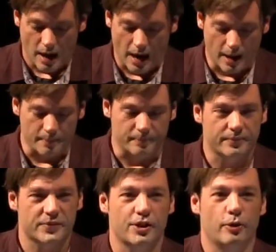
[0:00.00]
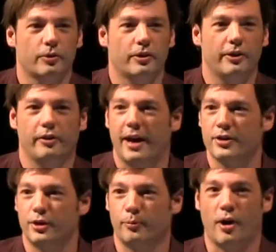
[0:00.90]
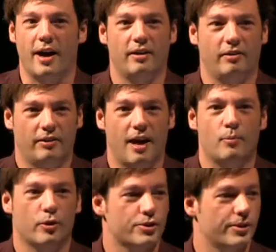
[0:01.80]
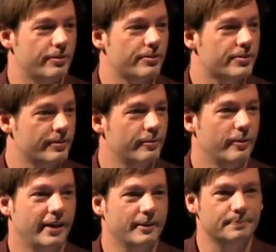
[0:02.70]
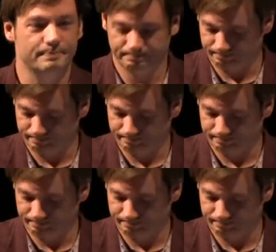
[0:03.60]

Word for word: Um, so clearly, I should have brought a lot more shirts, right?